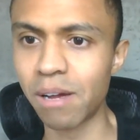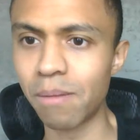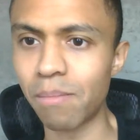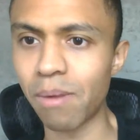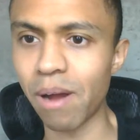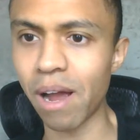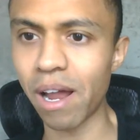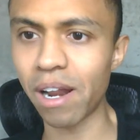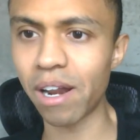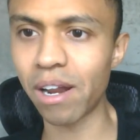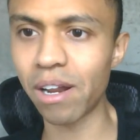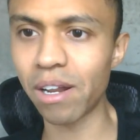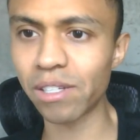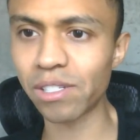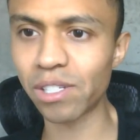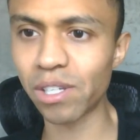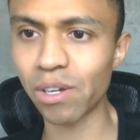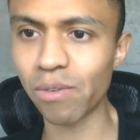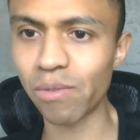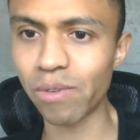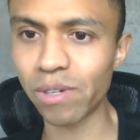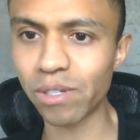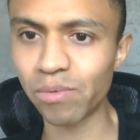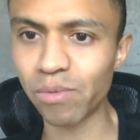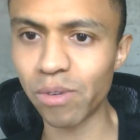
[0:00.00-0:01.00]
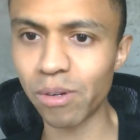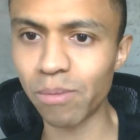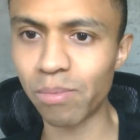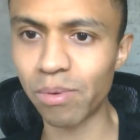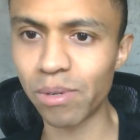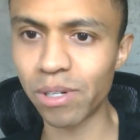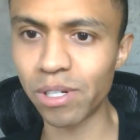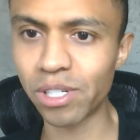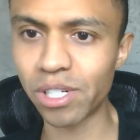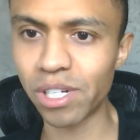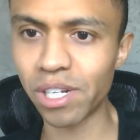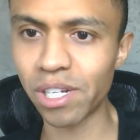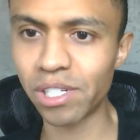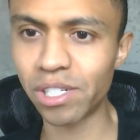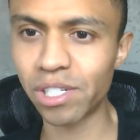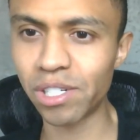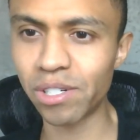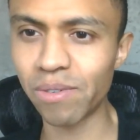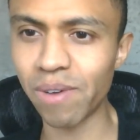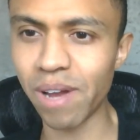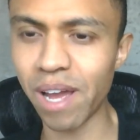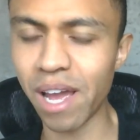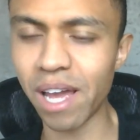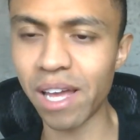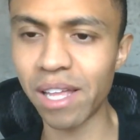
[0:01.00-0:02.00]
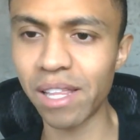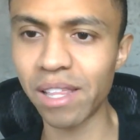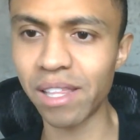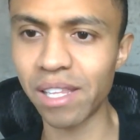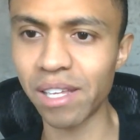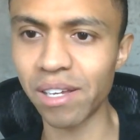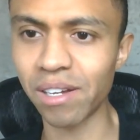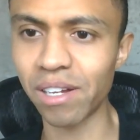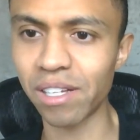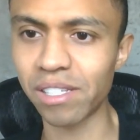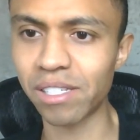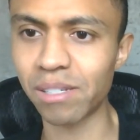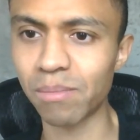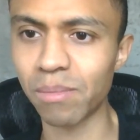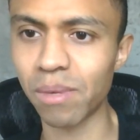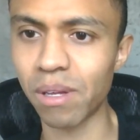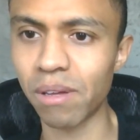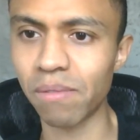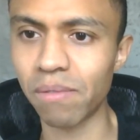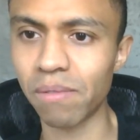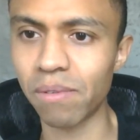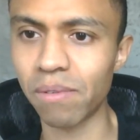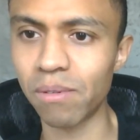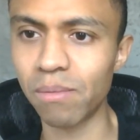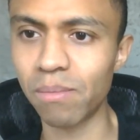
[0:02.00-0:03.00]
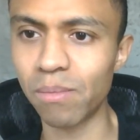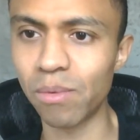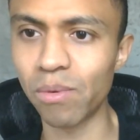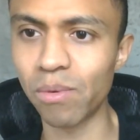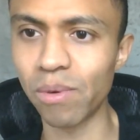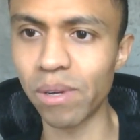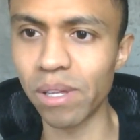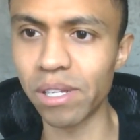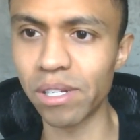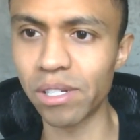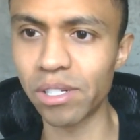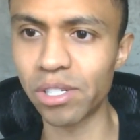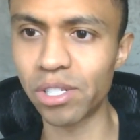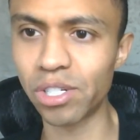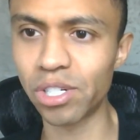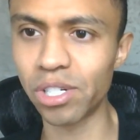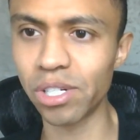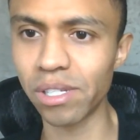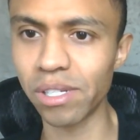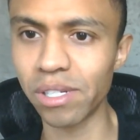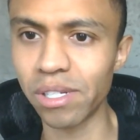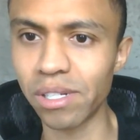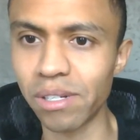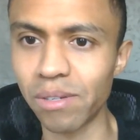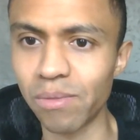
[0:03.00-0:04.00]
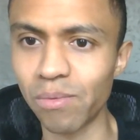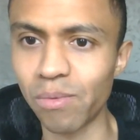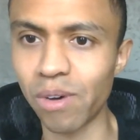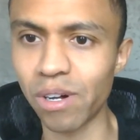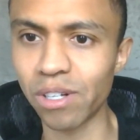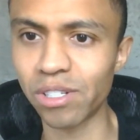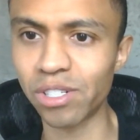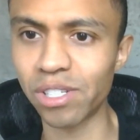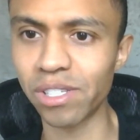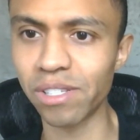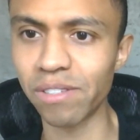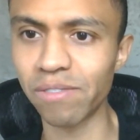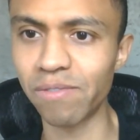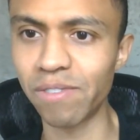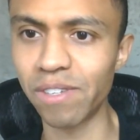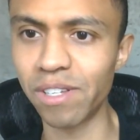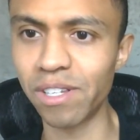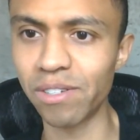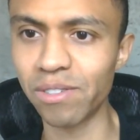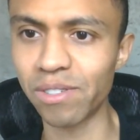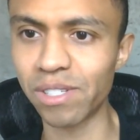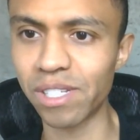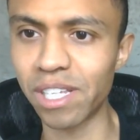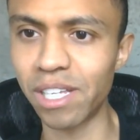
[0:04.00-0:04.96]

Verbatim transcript: Brandon, as always, we appreciate you and the Awesome Life group grilling and chilling and watching the videos,